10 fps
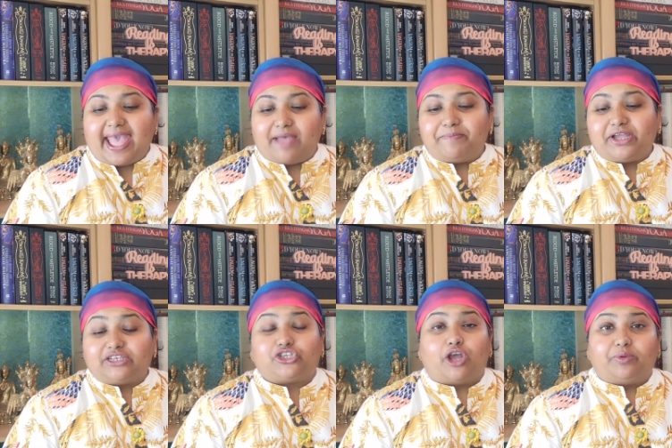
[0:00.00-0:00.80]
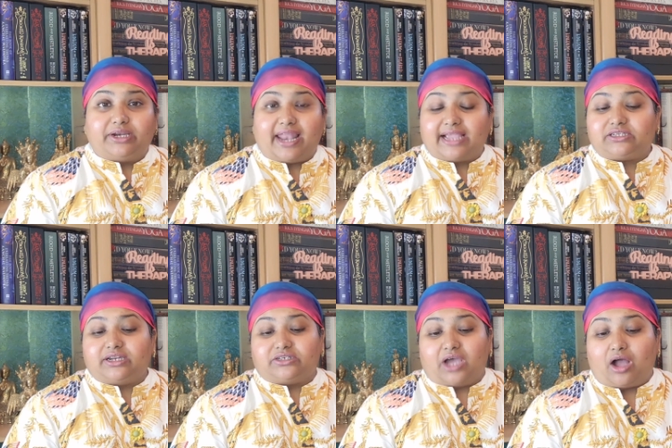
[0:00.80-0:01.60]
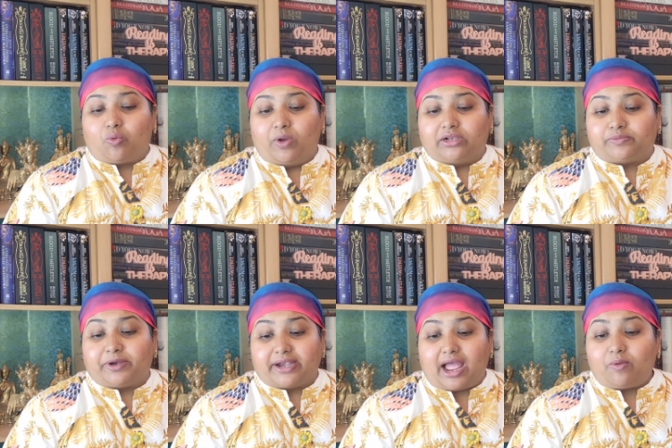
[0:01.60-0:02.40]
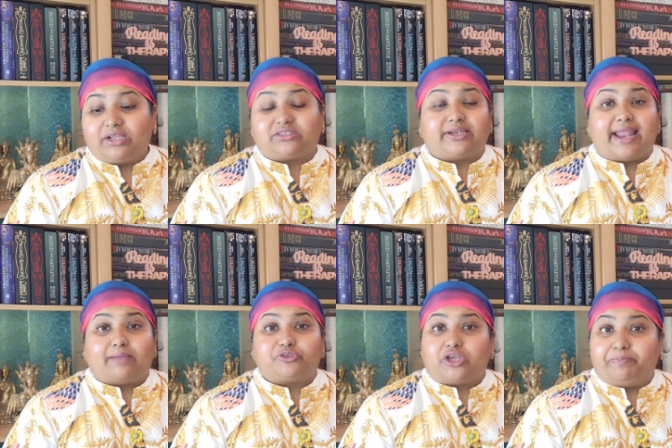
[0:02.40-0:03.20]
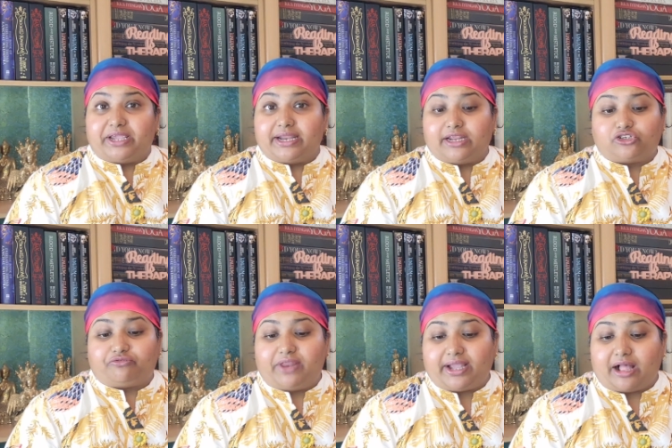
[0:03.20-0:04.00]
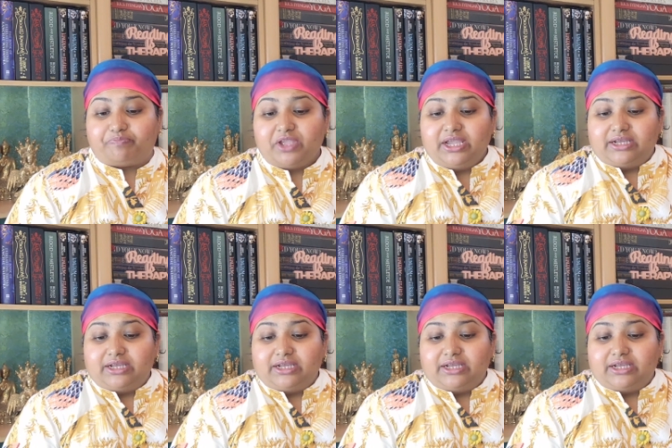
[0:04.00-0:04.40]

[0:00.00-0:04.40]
Ember is the only light in a dark world, but now its lamps are beginning to flicker.